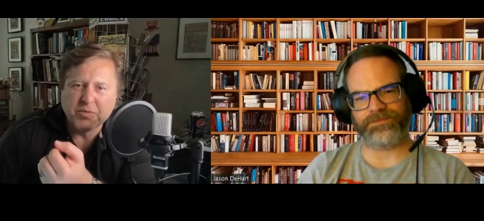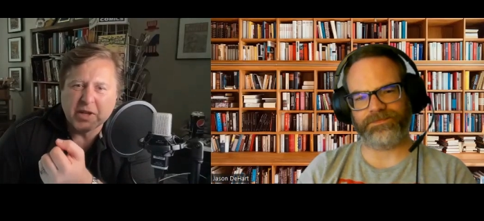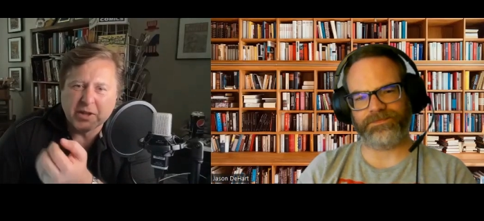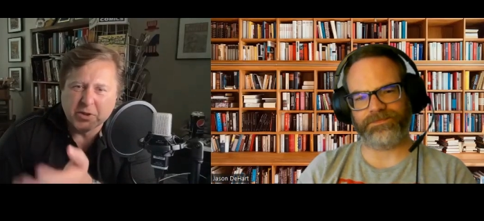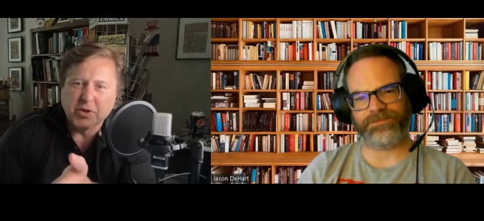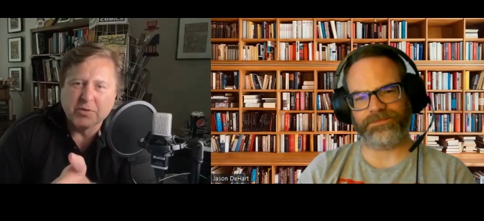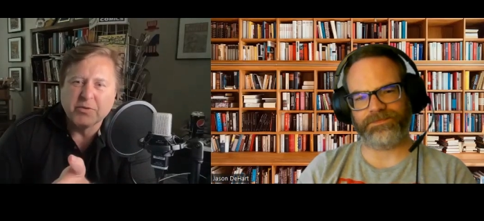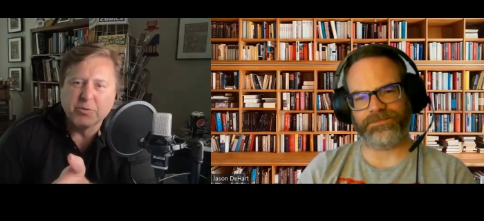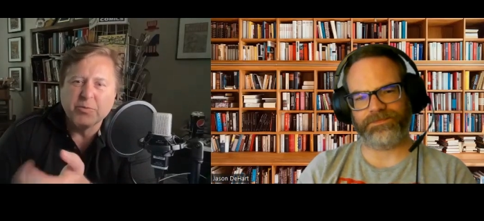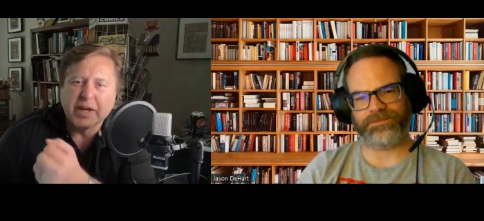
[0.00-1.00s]
Speaker 1: in doing
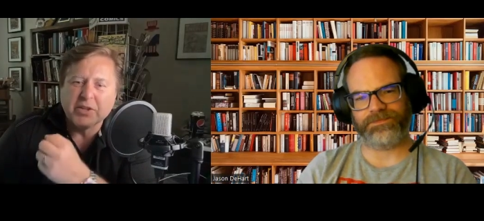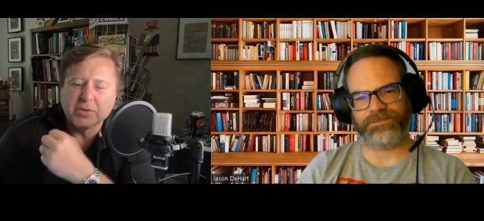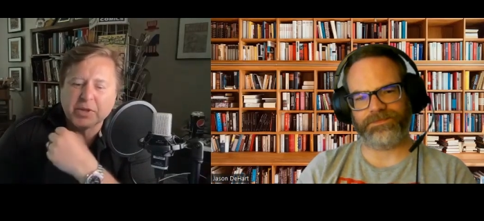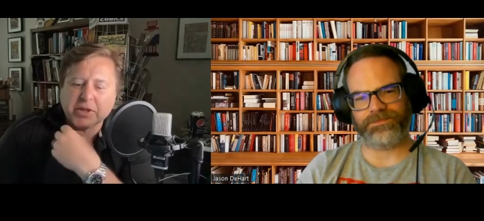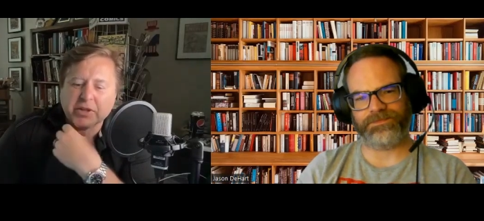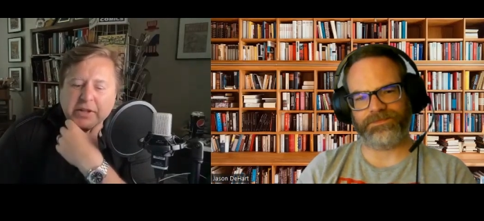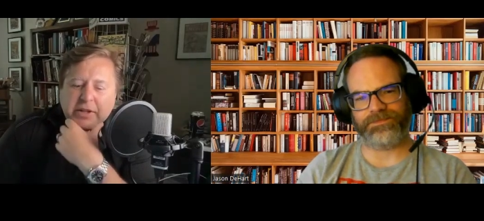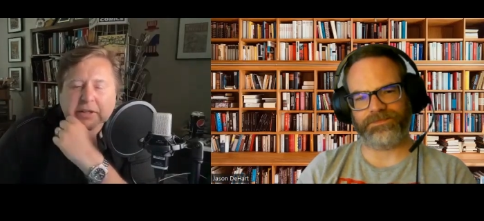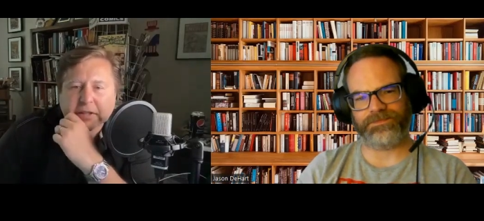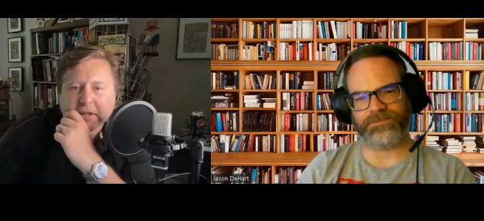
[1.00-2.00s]
making something good
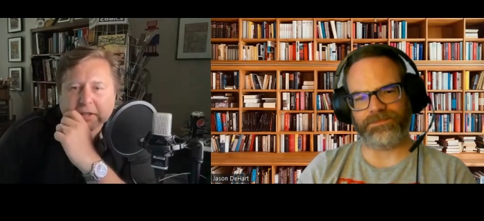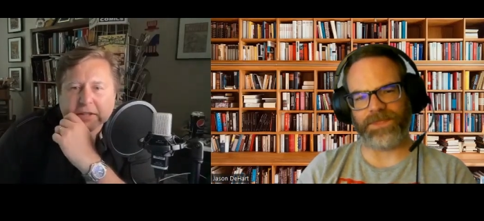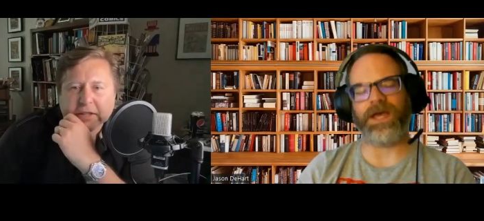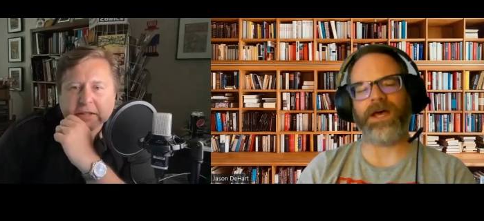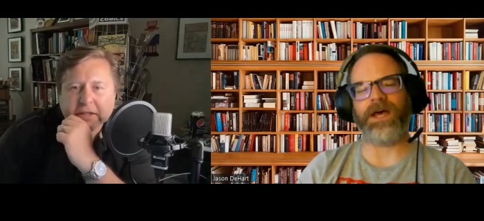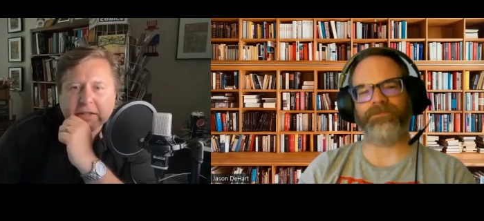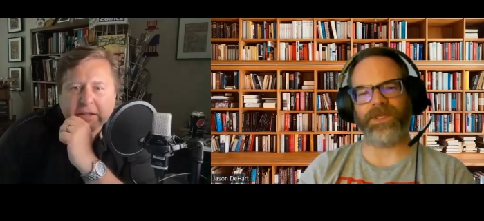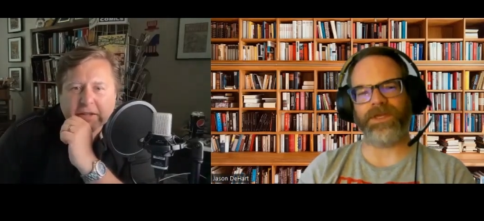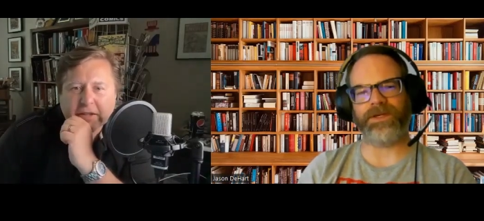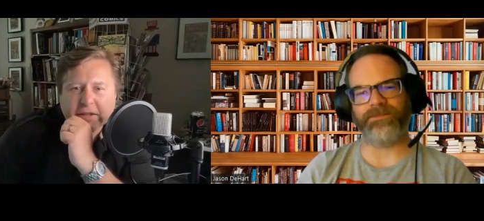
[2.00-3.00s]
Speaker 2: yeah
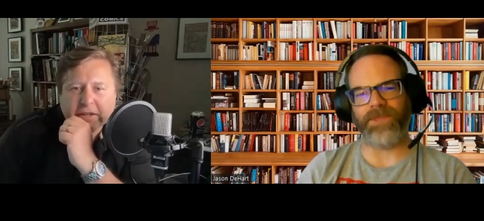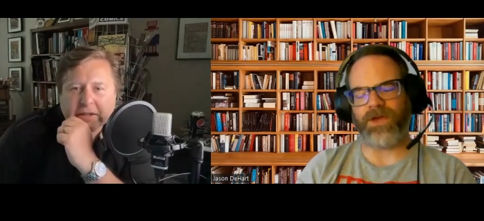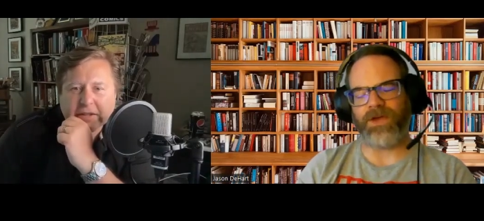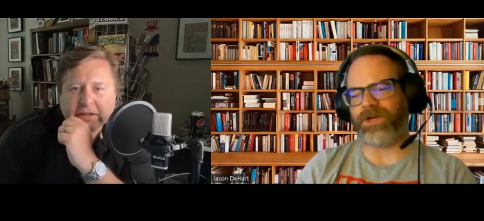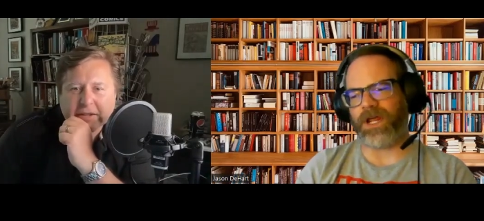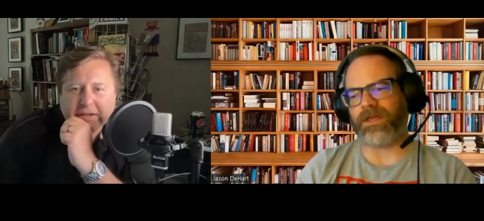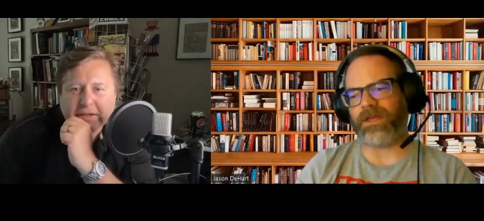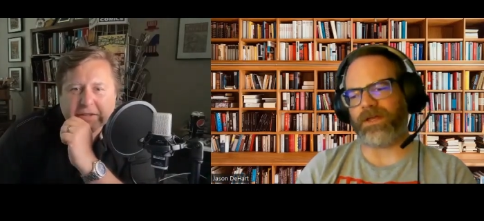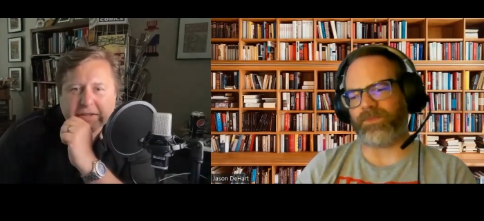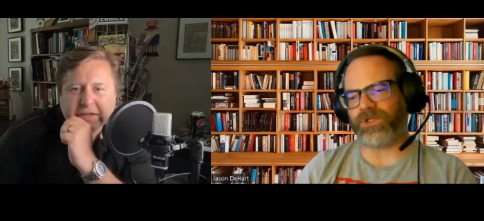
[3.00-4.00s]
yeah but I,
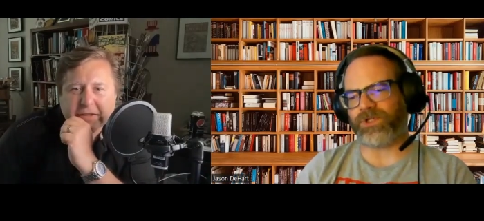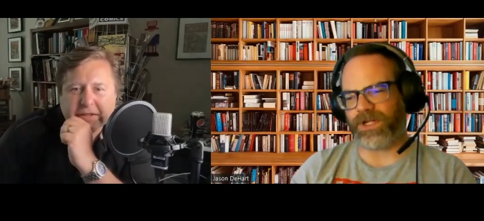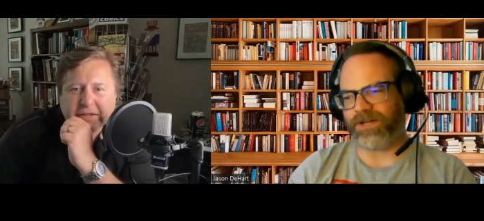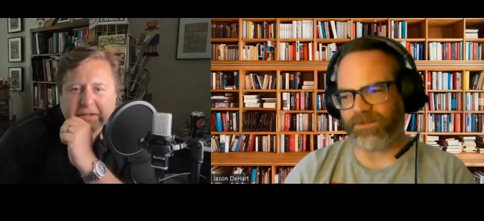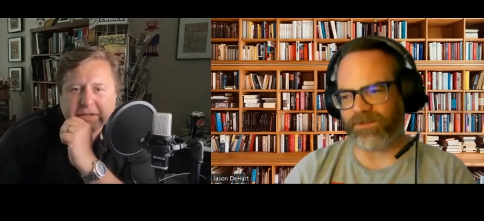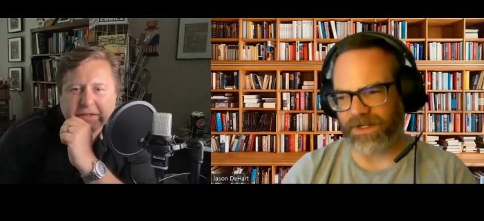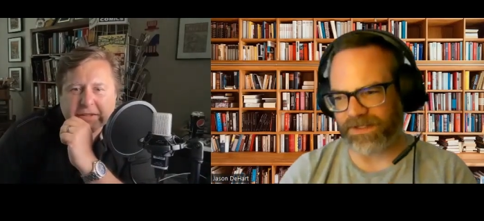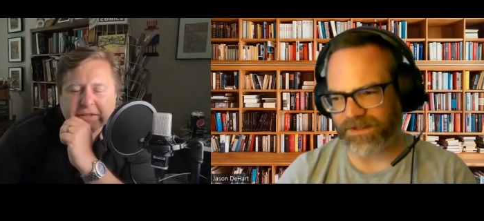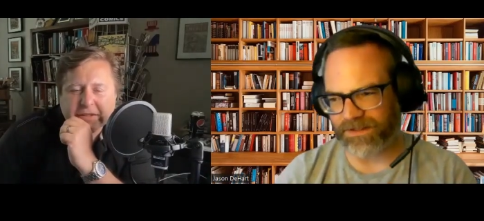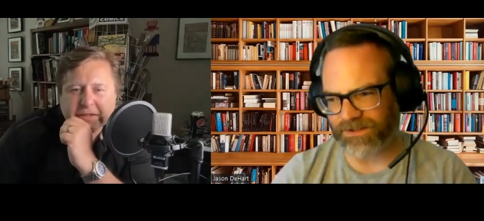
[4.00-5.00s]
I, appreciate everybody
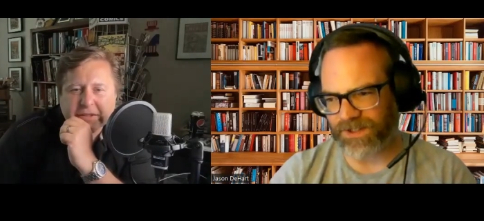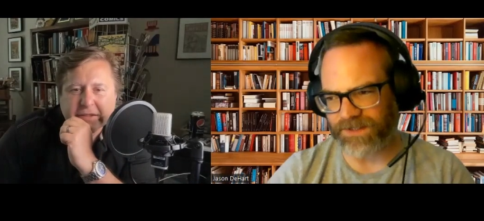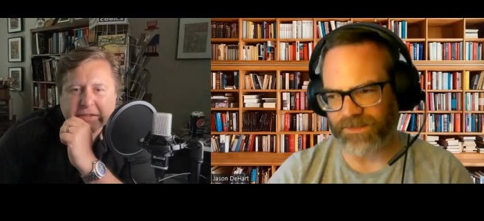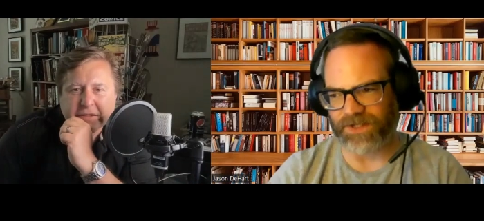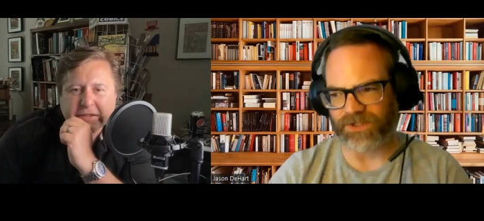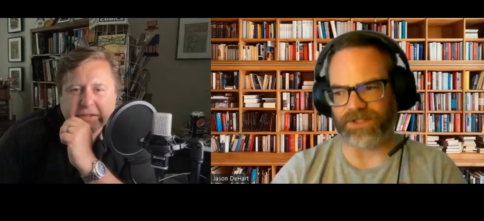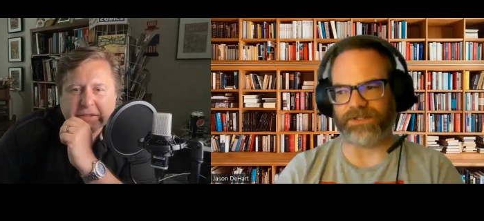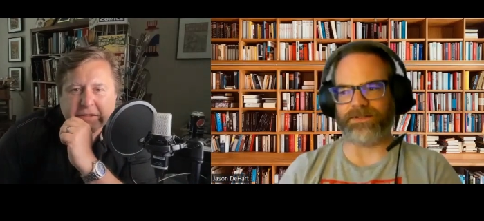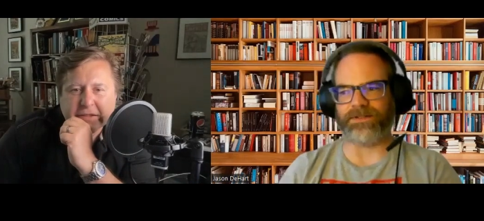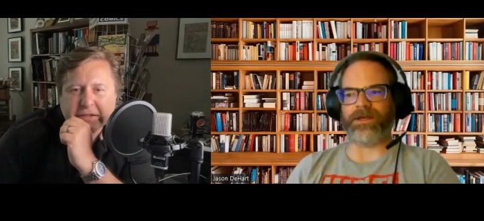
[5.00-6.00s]
that you just
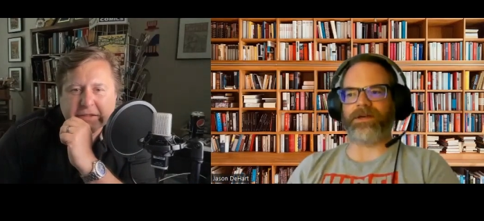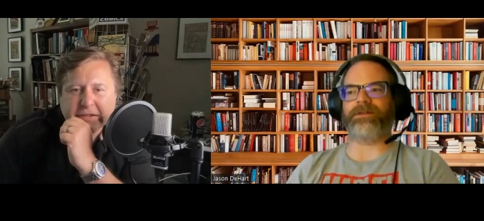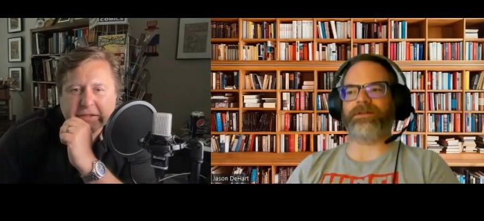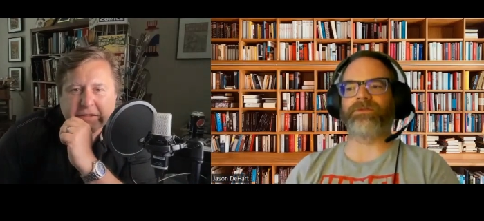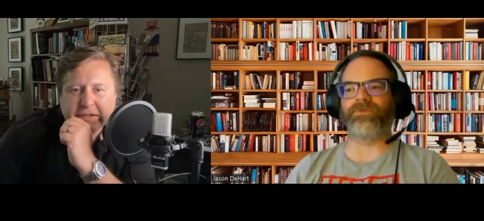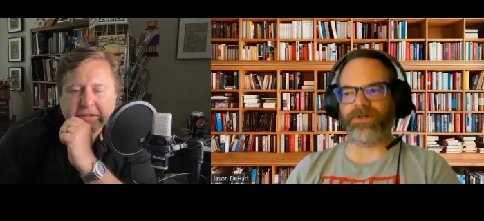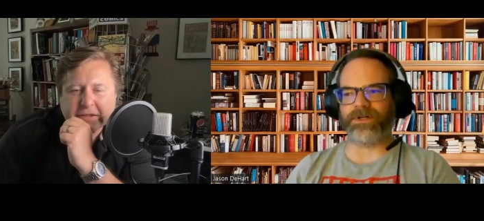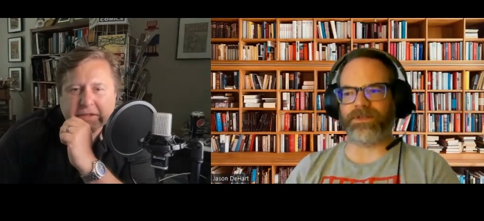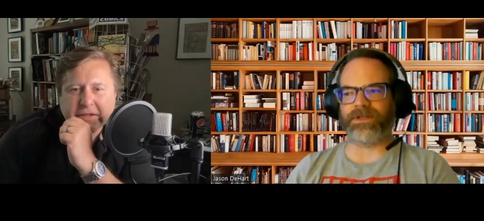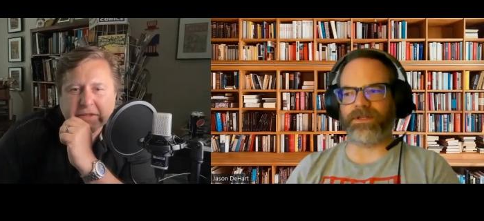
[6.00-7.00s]
mentioned uh, and the
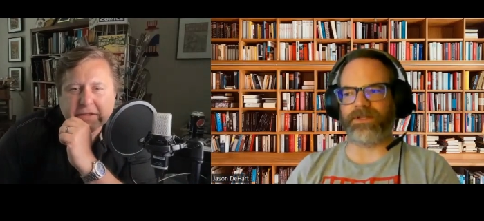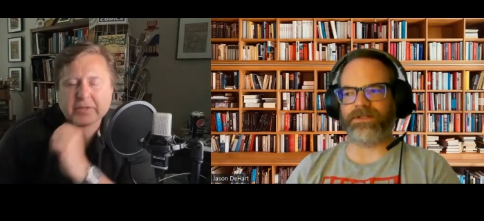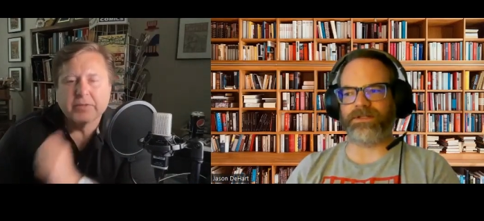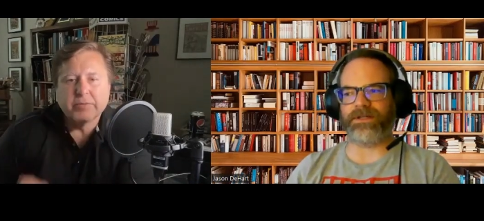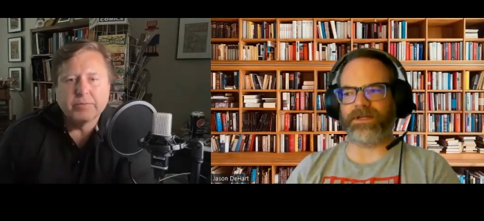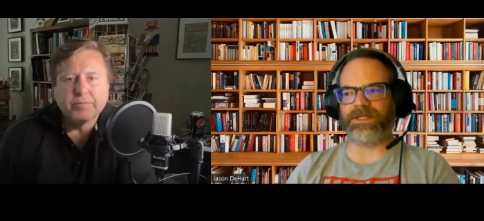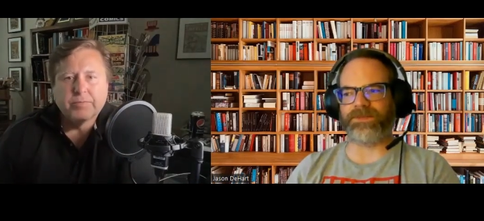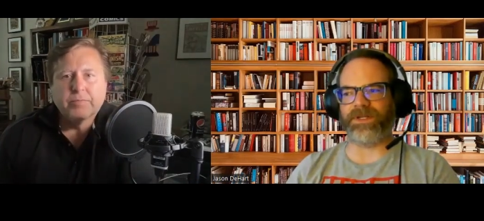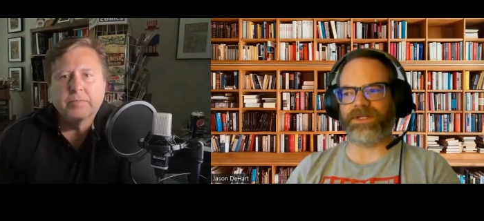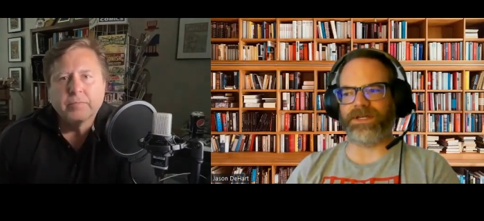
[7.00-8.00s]
work that has been